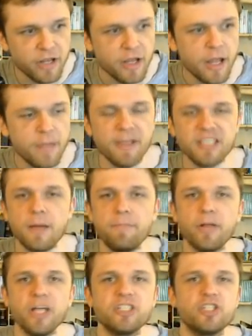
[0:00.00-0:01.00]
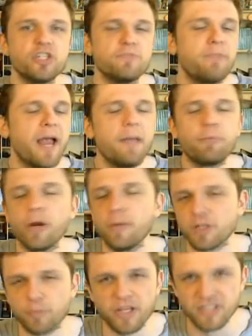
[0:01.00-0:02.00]
It means it pretty
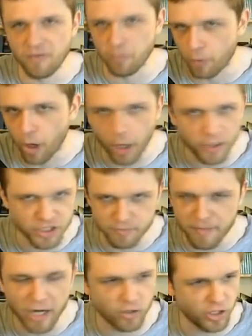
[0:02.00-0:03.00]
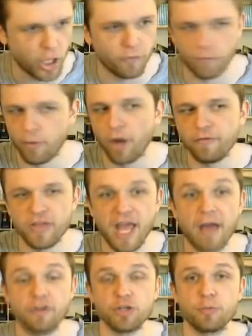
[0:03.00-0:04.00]
much plays even par, just barely over par for the
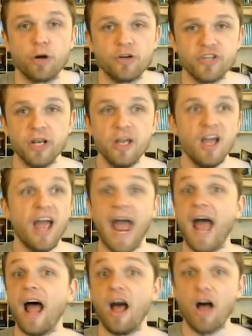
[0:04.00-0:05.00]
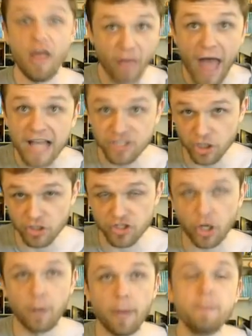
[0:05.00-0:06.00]
average person at last year's
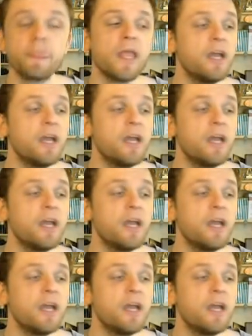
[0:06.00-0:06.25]
tournament.